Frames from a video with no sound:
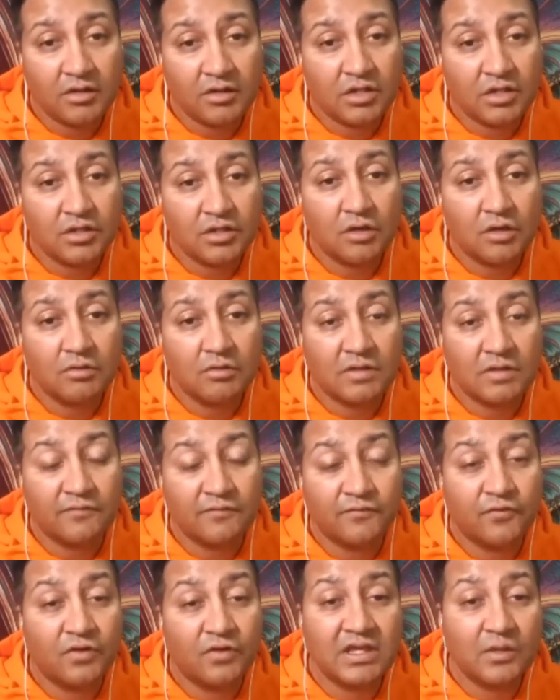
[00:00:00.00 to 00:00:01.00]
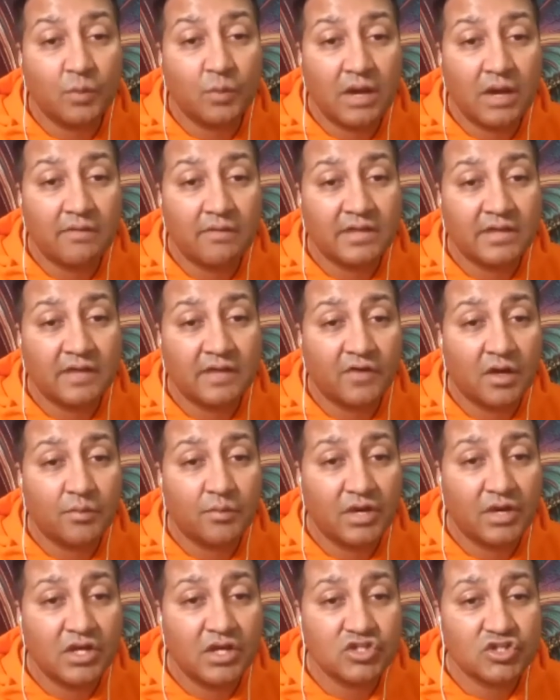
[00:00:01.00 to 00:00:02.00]
You know, they're fully aware of that
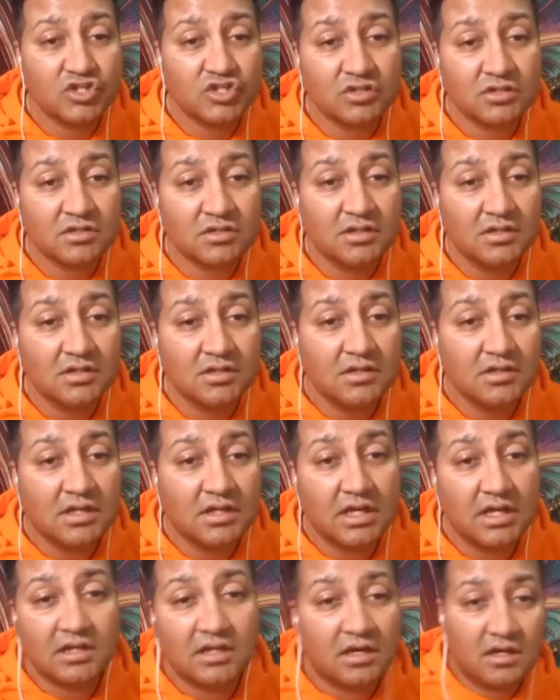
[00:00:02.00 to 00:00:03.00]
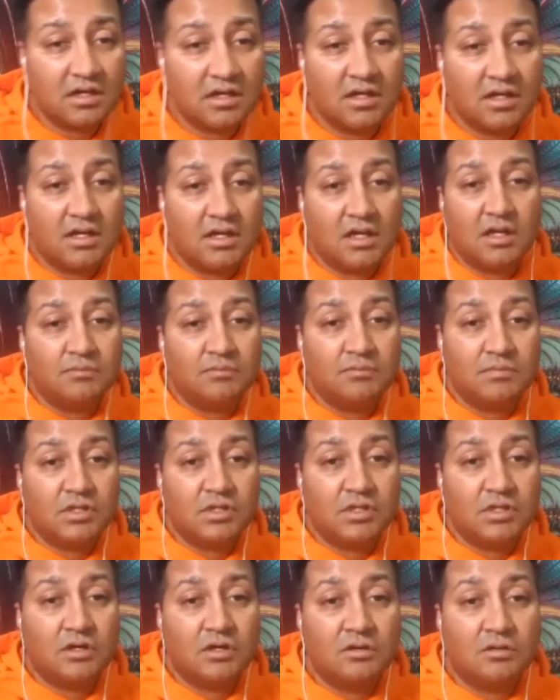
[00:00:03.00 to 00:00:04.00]
vibration. And I'm, you
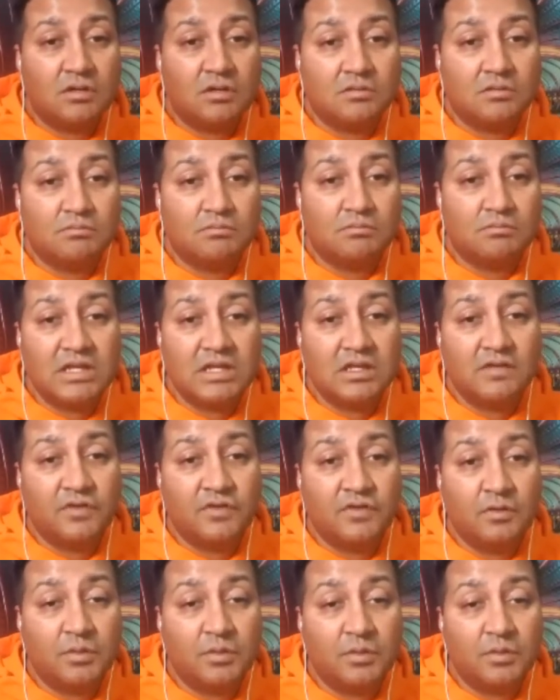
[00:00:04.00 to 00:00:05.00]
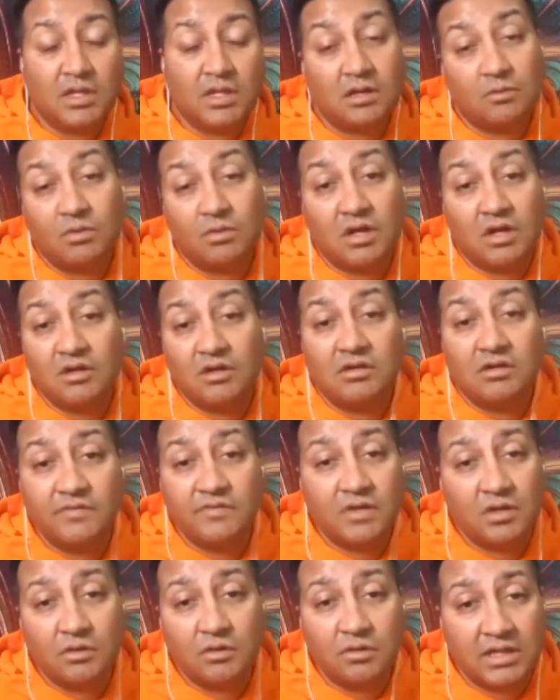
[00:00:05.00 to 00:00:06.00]
know, many of you will be like, well, I don't
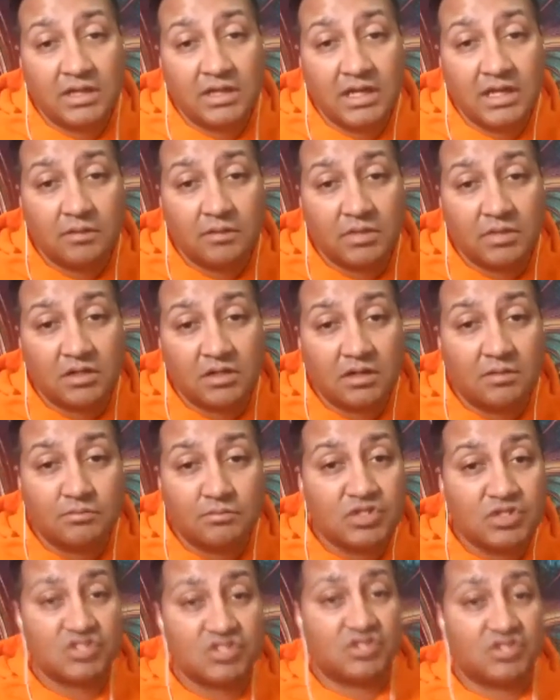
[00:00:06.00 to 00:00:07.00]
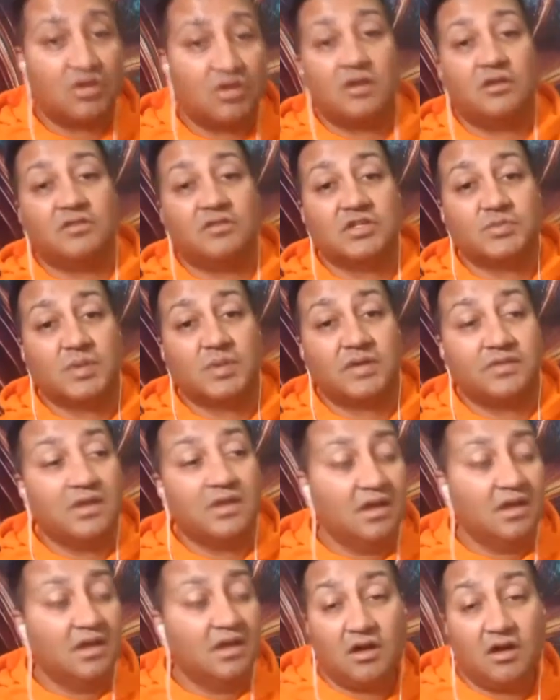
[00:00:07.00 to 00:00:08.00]
even know who I am. I'm just started on this path.
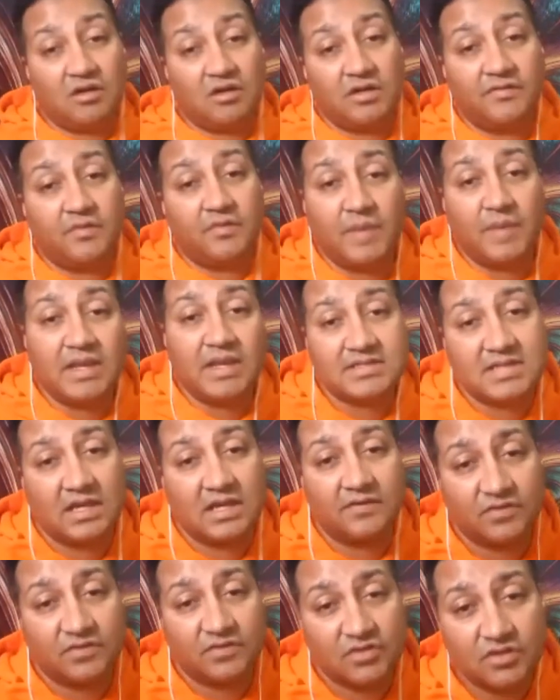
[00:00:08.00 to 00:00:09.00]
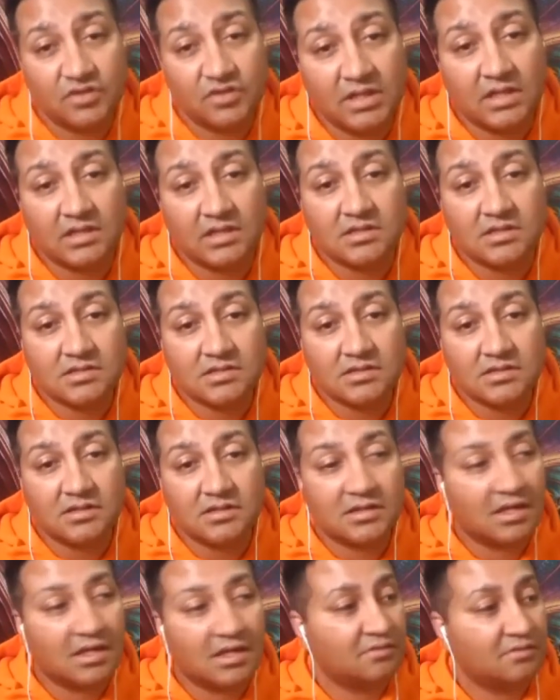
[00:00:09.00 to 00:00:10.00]
I can't even meditate for 2 minutes.
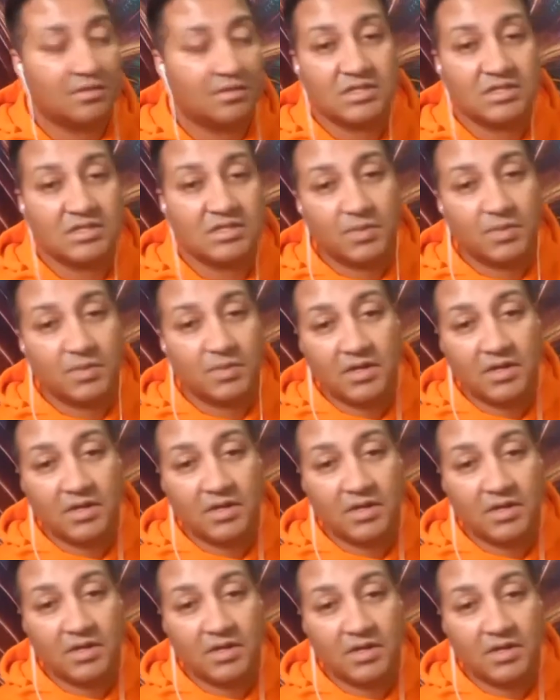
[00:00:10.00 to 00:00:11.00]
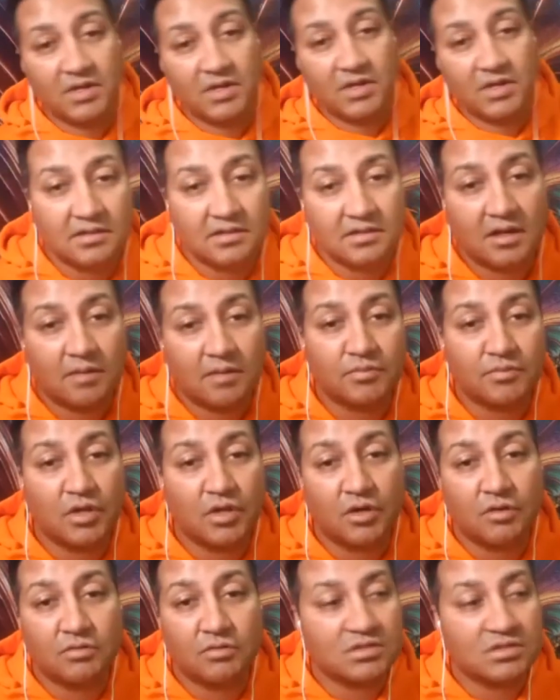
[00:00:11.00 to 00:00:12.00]
And yet this person that I'm
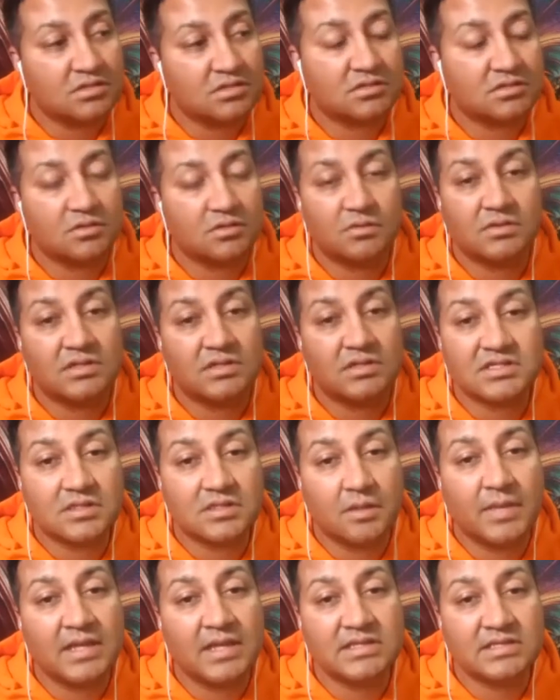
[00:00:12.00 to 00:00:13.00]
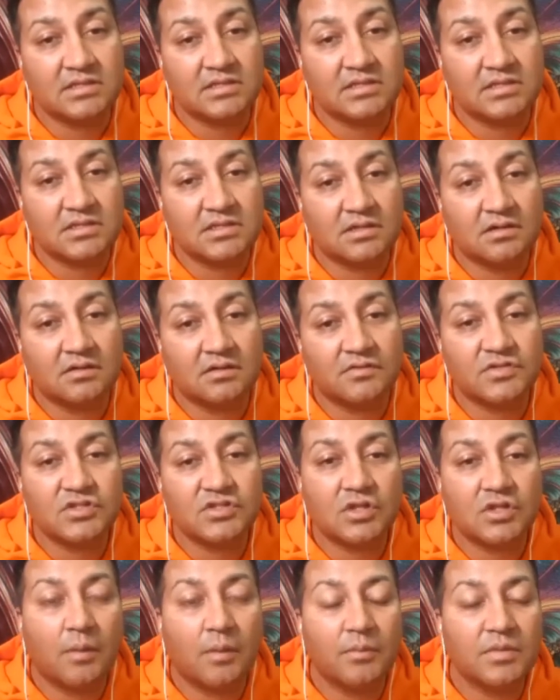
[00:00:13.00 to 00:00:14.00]
know is just doing this amazing stuff.
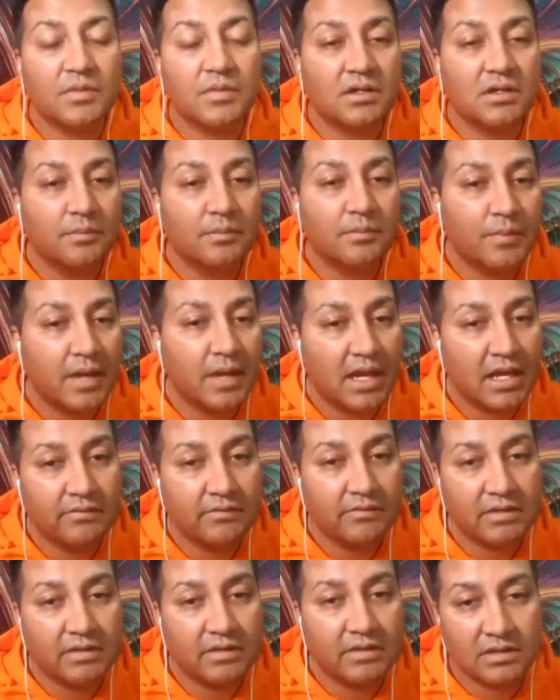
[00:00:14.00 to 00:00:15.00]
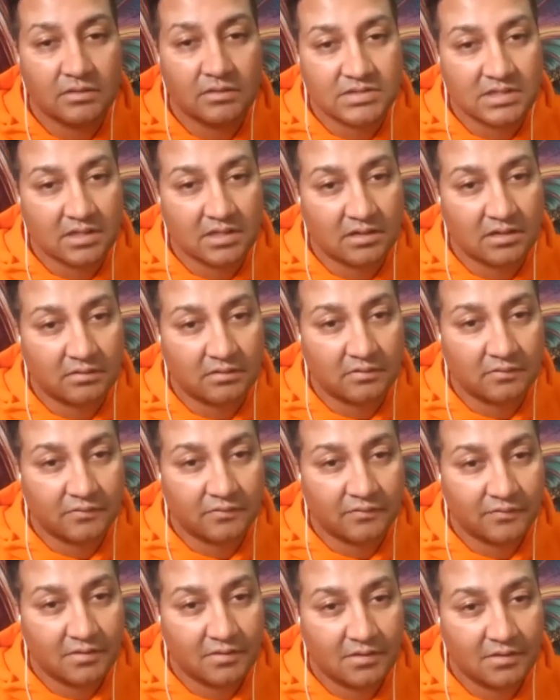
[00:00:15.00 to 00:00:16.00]
Stop comparing yourself.
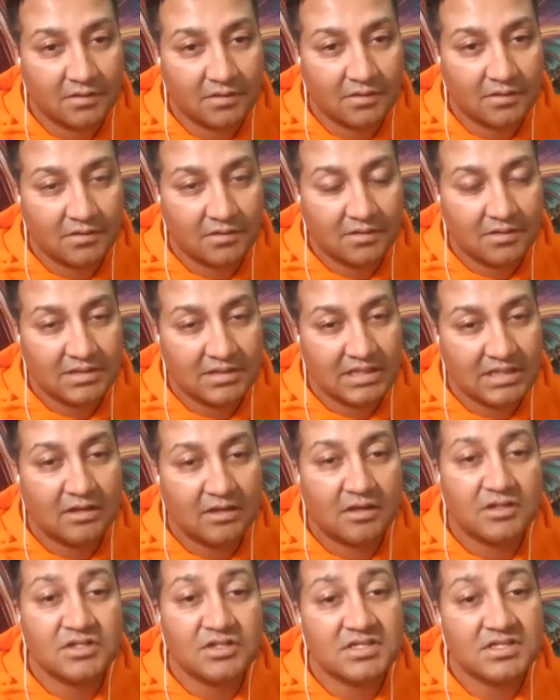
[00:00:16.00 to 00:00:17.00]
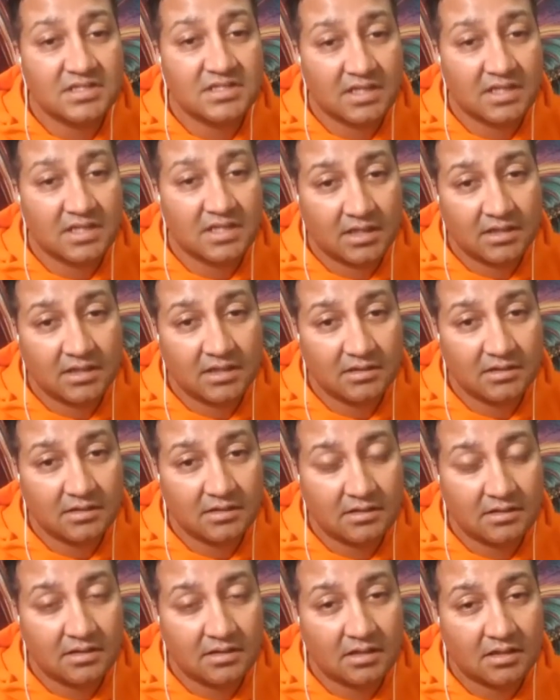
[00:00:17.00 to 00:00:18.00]
Didn't I just say
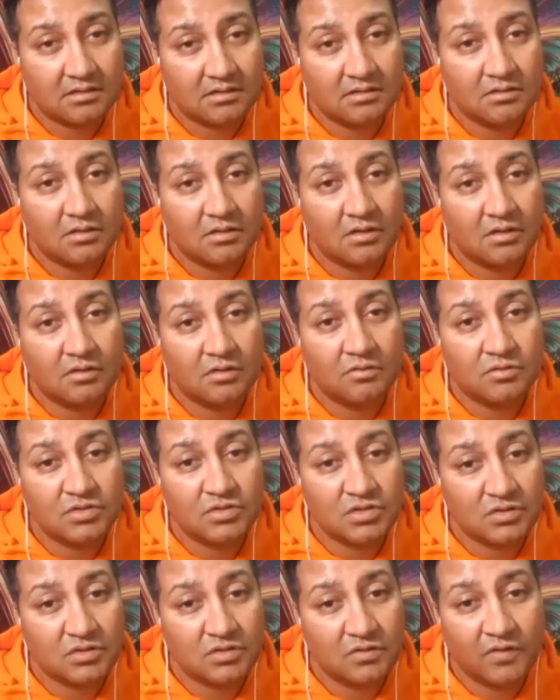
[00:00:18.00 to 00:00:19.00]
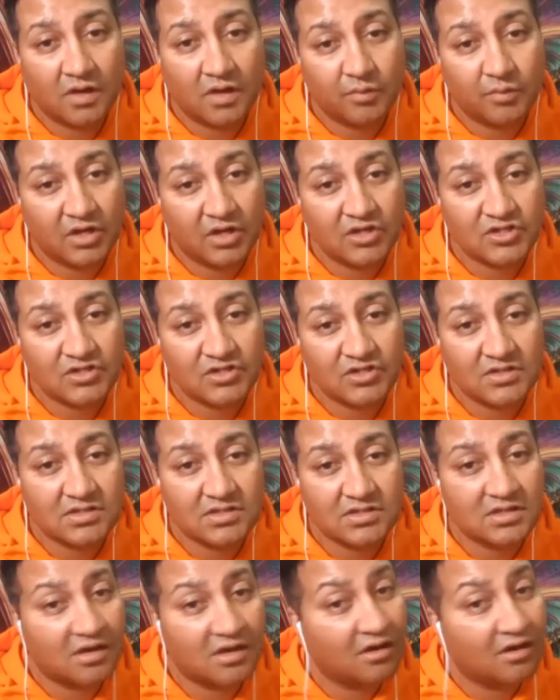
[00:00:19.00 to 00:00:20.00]
that no two
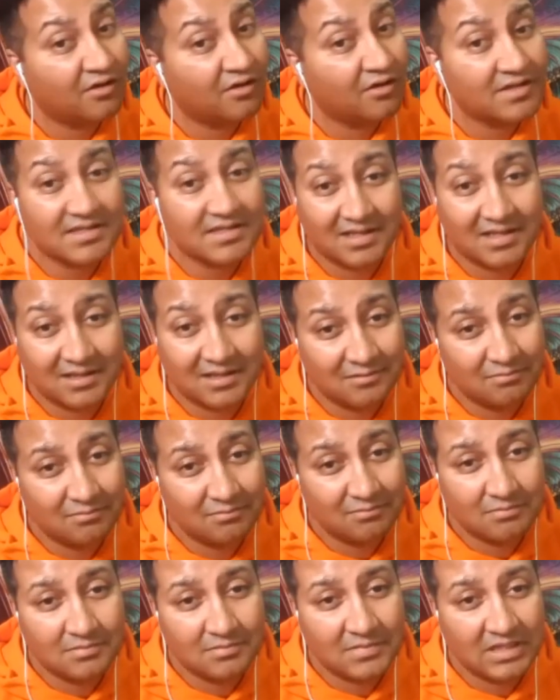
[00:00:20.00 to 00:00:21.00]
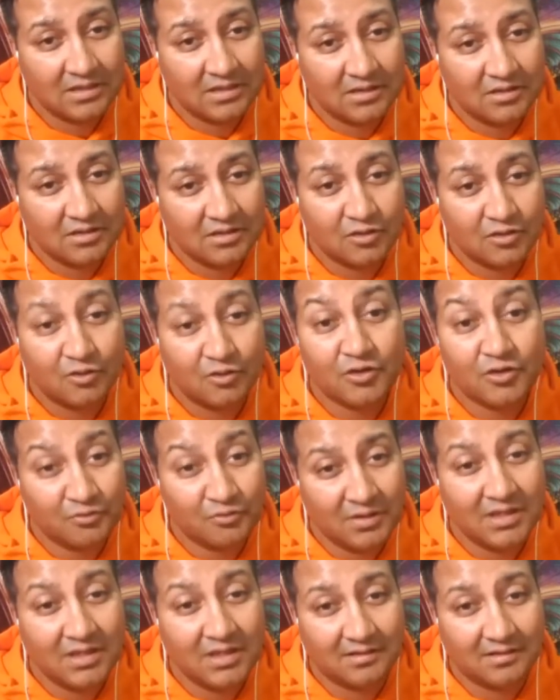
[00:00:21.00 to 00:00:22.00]
vibrations are the same? You're
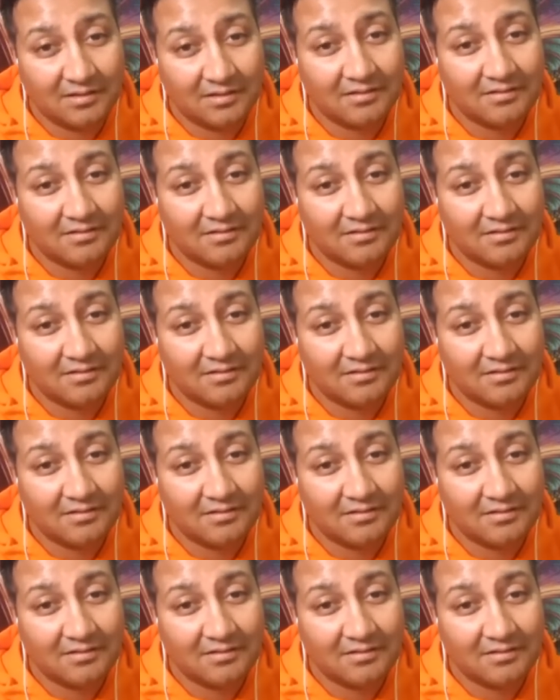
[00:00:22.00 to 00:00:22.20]
unique.